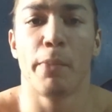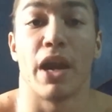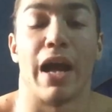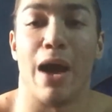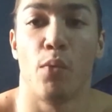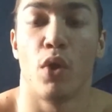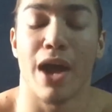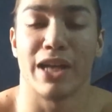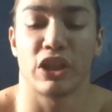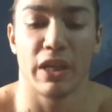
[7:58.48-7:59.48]
But I won't
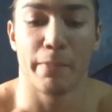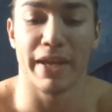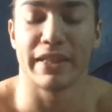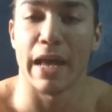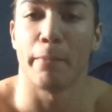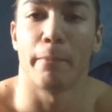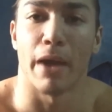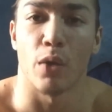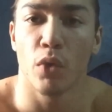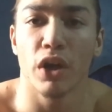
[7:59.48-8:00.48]
actually make that
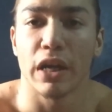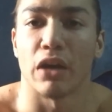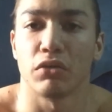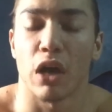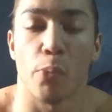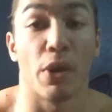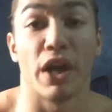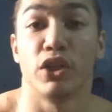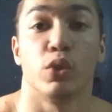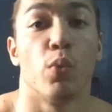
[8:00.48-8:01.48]
my workout. I'll
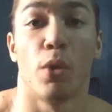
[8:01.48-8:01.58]
probably just